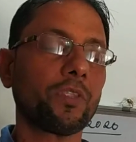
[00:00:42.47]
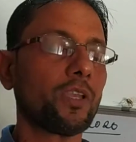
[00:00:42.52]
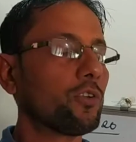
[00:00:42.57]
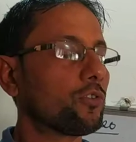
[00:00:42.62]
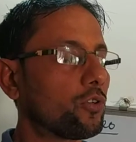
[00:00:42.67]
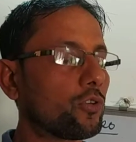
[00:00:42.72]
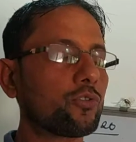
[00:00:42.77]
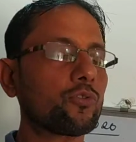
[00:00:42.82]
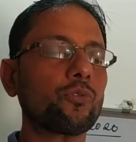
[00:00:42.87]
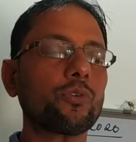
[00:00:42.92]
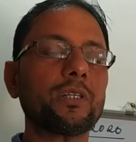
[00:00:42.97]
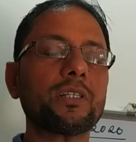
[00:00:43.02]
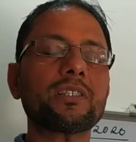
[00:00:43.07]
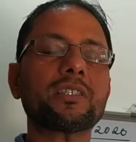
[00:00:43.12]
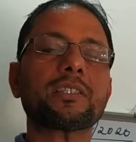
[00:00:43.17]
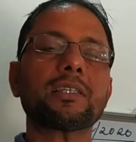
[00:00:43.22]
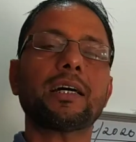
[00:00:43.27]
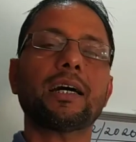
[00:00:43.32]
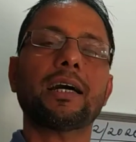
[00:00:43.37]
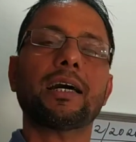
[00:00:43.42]
So students,
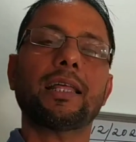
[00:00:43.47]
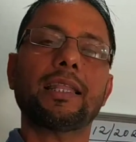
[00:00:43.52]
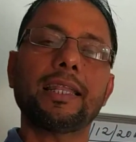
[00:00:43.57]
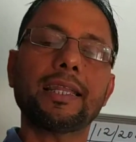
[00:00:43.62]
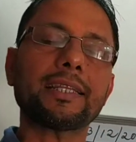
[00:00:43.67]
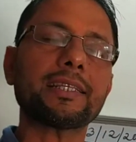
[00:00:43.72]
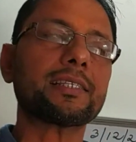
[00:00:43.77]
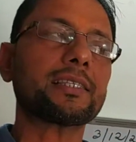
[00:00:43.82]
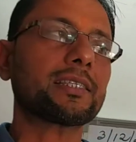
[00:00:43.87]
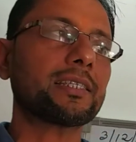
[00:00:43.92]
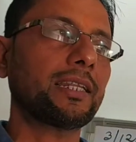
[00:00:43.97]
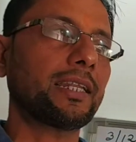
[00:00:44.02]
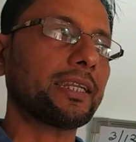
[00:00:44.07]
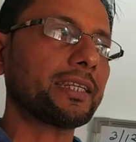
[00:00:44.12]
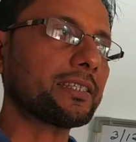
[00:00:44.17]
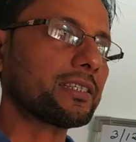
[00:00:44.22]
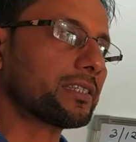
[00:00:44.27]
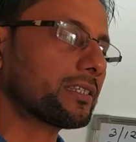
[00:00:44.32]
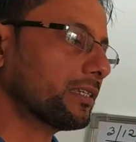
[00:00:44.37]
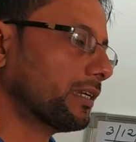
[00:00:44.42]
let
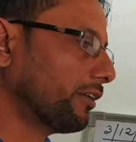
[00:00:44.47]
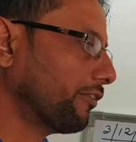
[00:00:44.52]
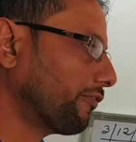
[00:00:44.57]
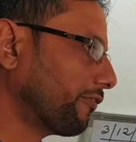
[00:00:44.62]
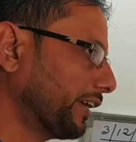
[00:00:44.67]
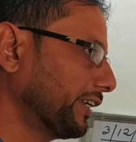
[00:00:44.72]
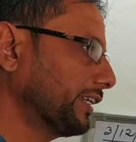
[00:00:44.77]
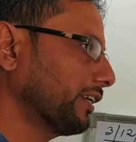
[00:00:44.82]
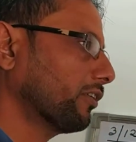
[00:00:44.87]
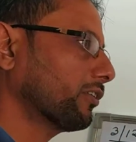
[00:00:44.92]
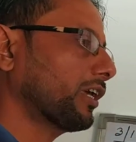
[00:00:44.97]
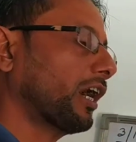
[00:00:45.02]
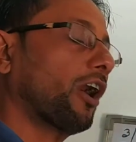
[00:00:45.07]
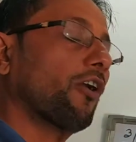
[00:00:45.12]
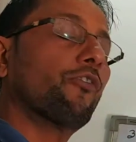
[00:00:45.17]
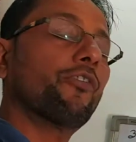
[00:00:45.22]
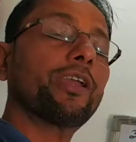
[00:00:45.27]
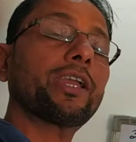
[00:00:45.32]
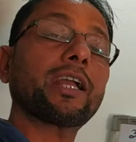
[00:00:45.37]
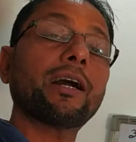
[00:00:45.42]
us find out how
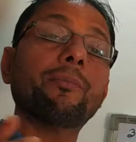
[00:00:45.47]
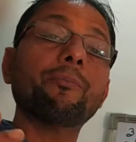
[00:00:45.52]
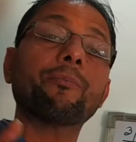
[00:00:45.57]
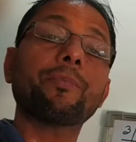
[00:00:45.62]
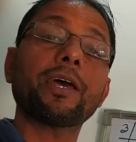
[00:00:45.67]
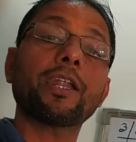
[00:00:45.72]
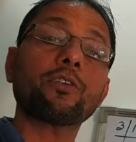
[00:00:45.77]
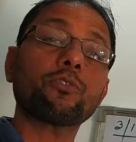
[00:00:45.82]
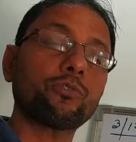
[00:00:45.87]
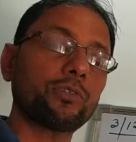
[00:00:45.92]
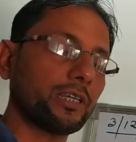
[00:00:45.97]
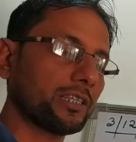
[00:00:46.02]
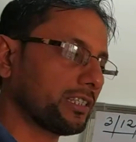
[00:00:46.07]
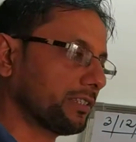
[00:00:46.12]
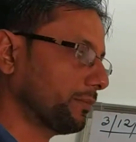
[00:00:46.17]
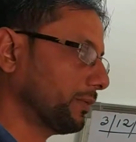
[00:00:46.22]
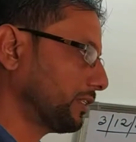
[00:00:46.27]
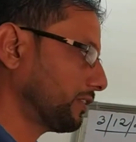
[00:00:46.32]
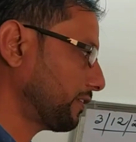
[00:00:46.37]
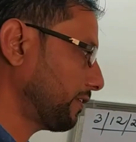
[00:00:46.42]
we compare two
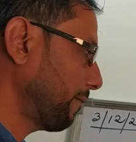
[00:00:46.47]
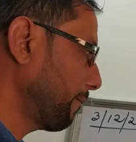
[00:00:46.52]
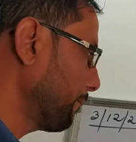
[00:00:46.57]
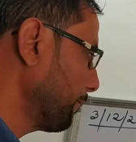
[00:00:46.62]
decimals.